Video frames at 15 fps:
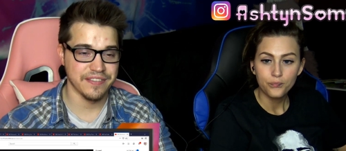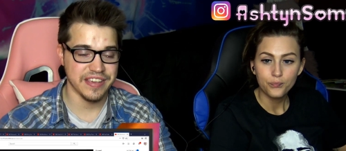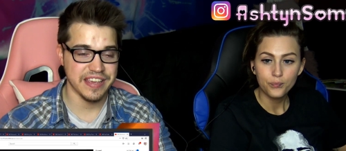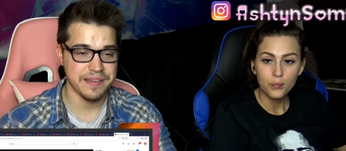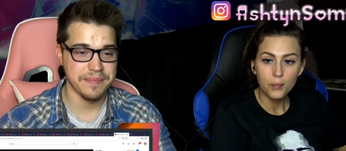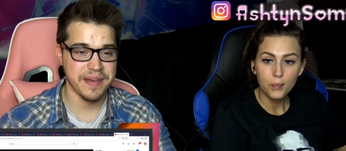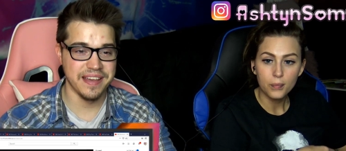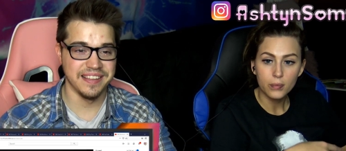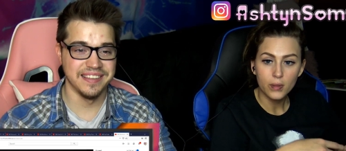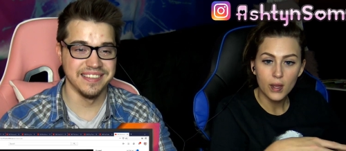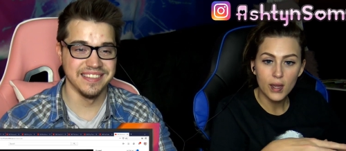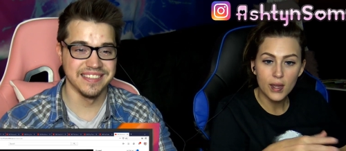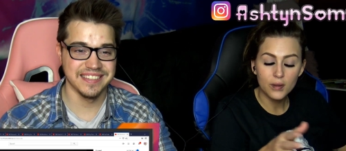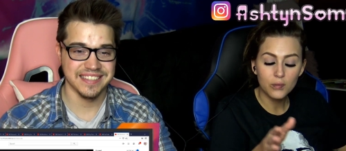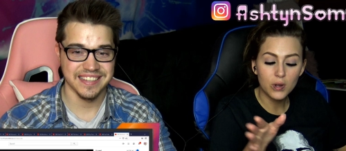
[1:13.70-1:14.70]
Speaker 1: emails.
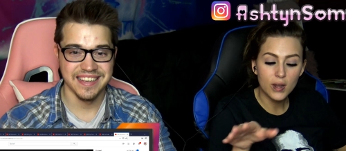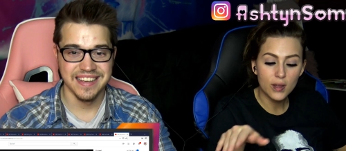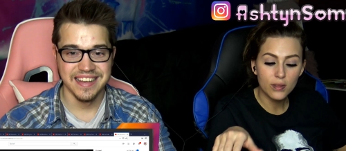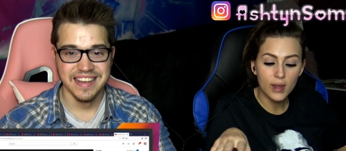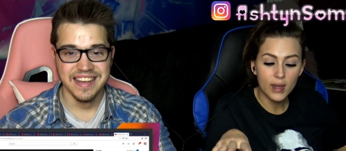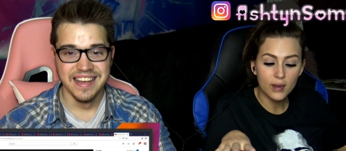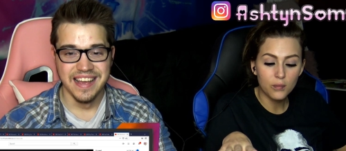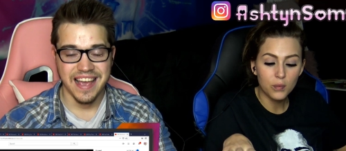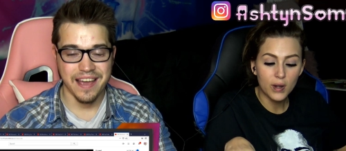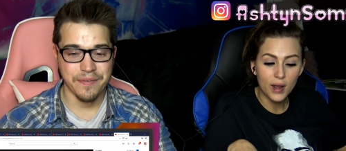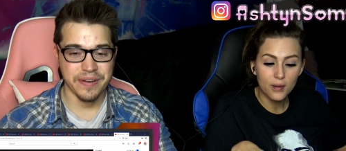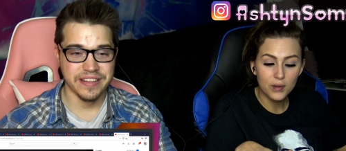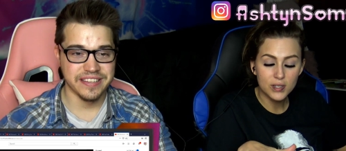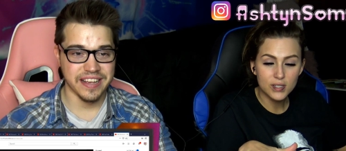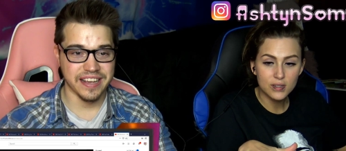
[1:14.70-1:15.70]
And what
Speaker 2: like when, and
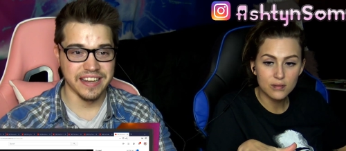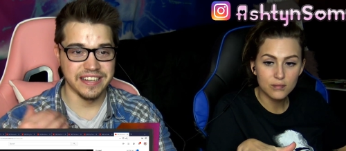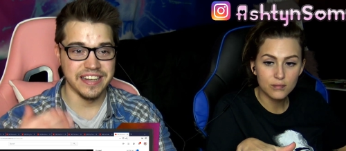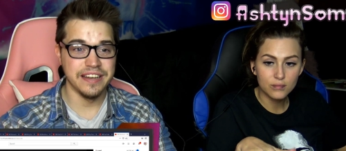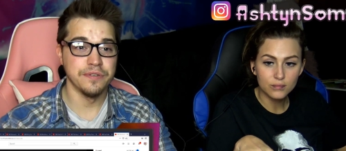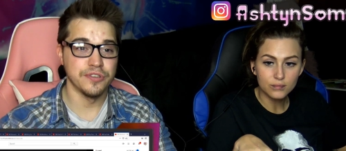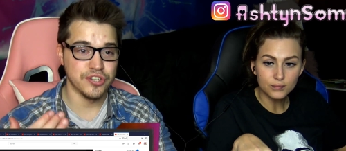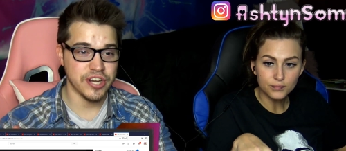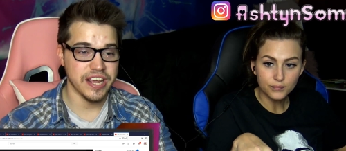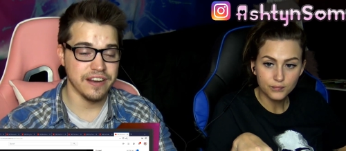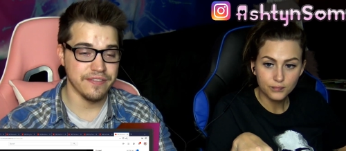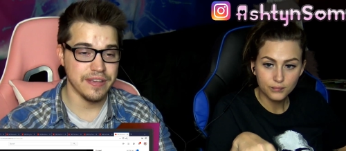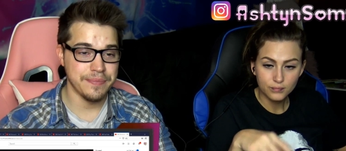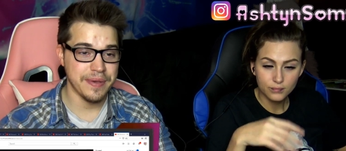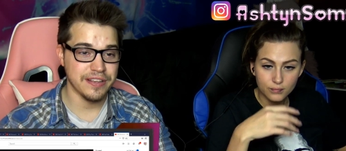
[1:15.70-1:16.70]
when it's a
Speaker 1: continuous chain
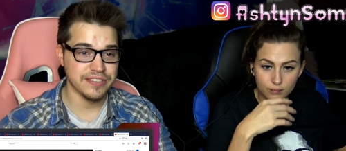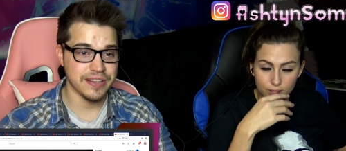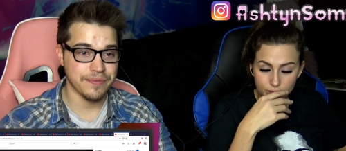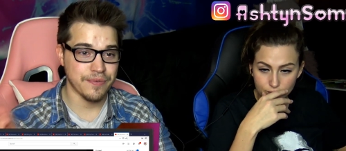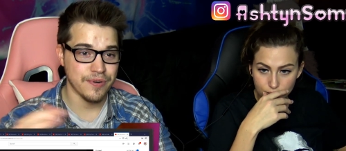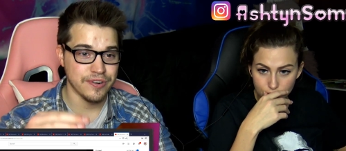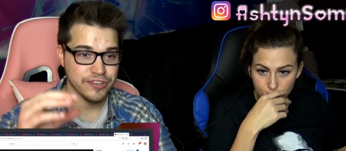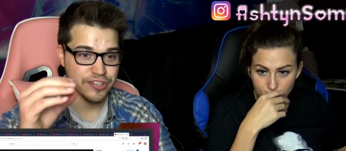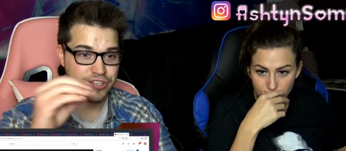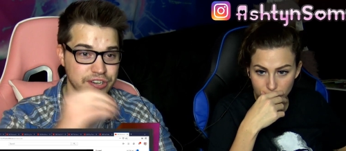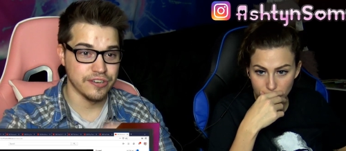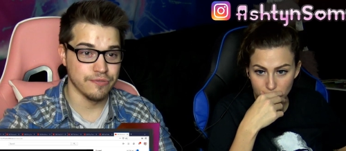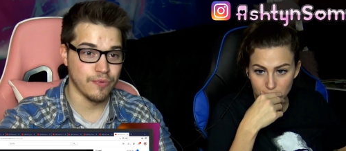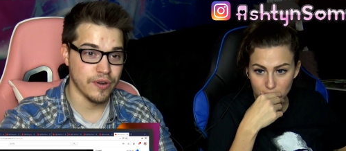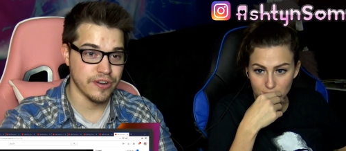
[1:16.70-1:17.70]
of emails that weren't just a,
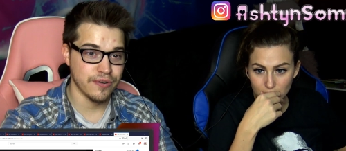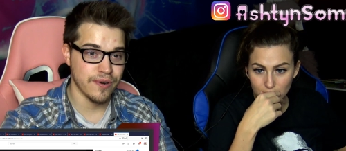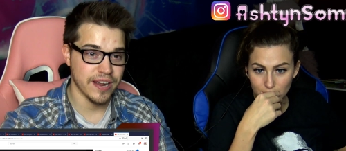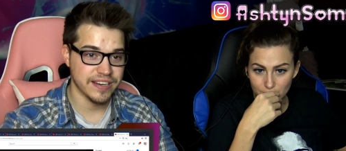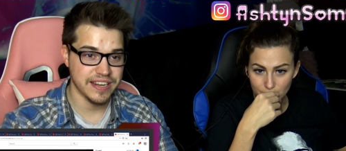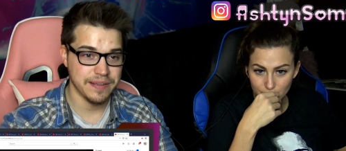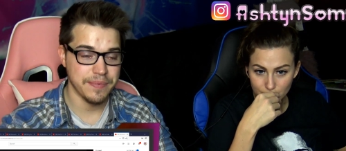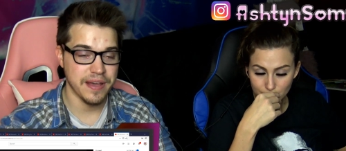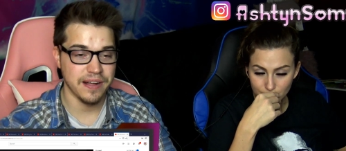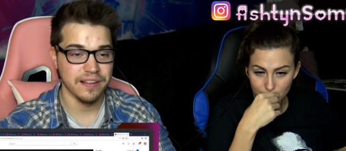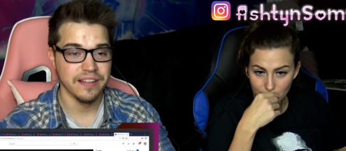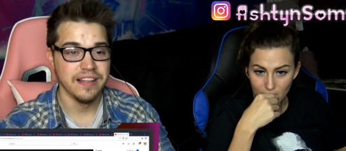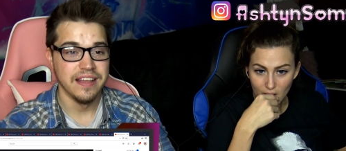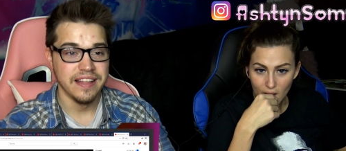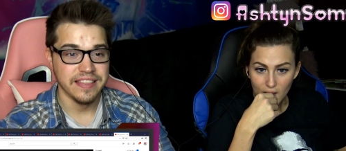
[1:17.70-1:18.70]
one direct
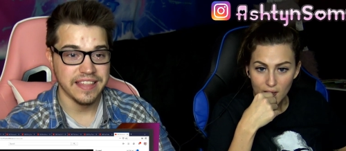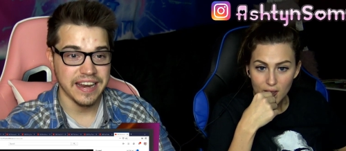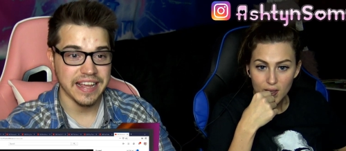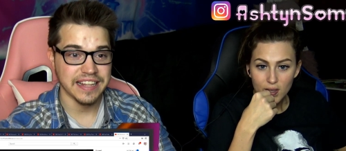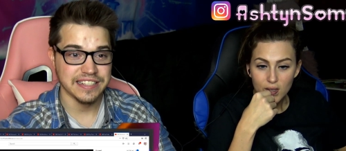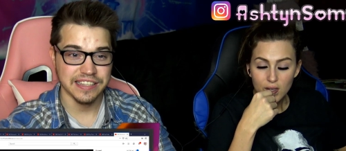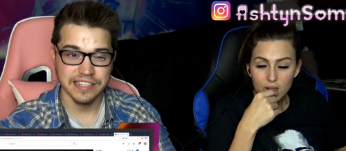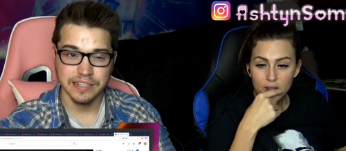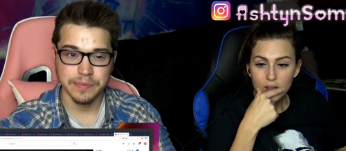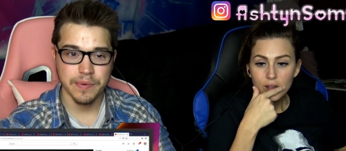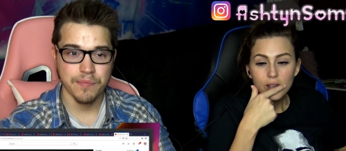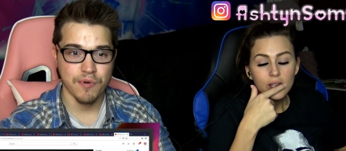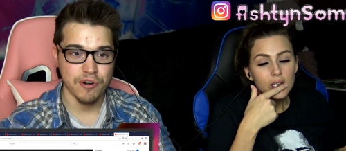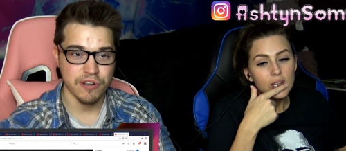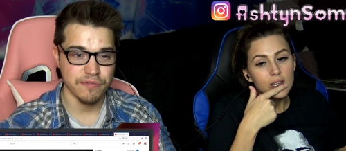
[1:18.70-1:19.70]
email, then it gets a little bit
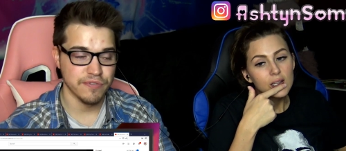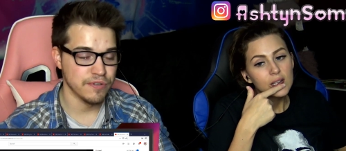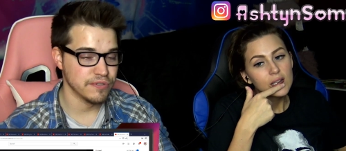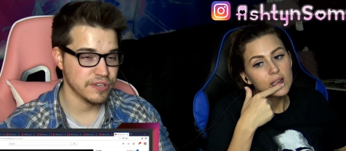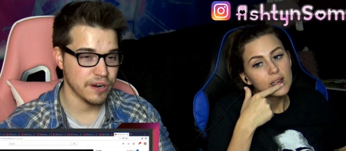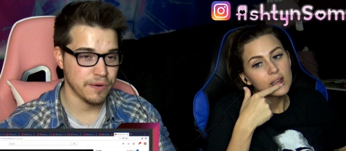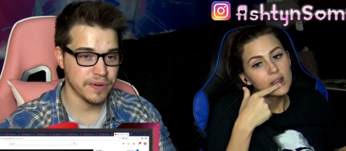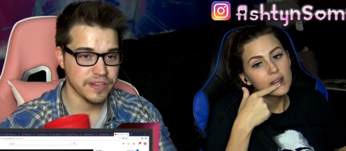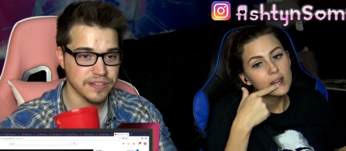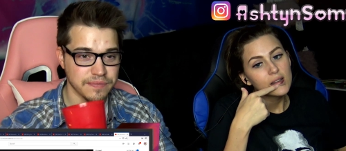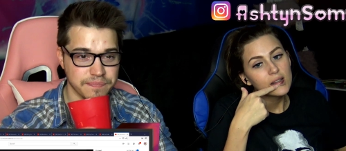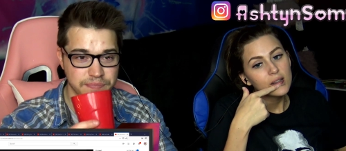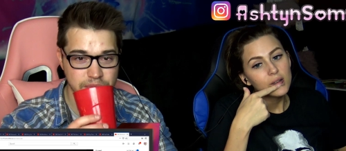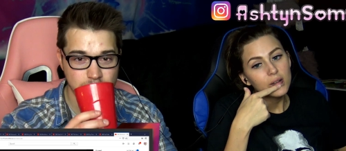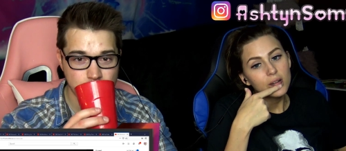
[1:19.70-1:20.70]
more confusing always.
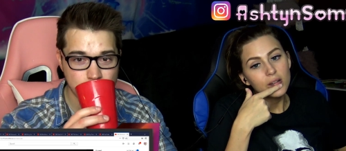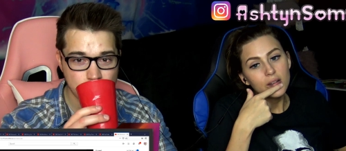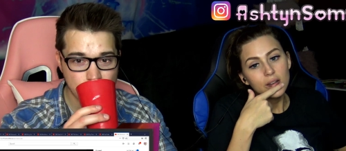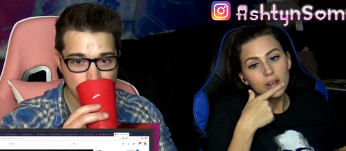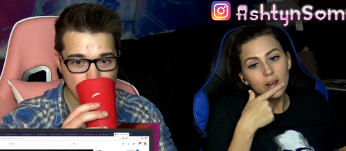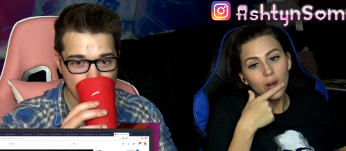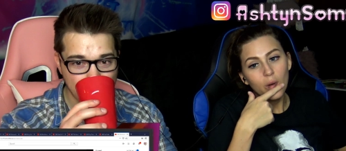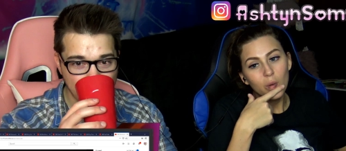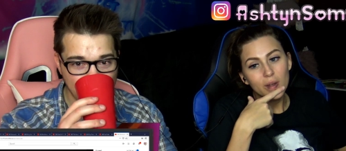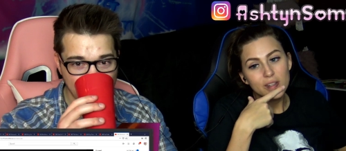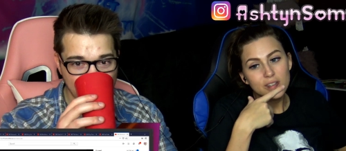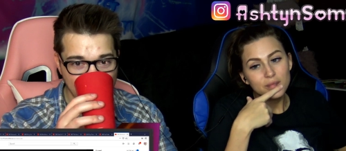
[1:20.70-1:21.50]
Speaker 2: Always.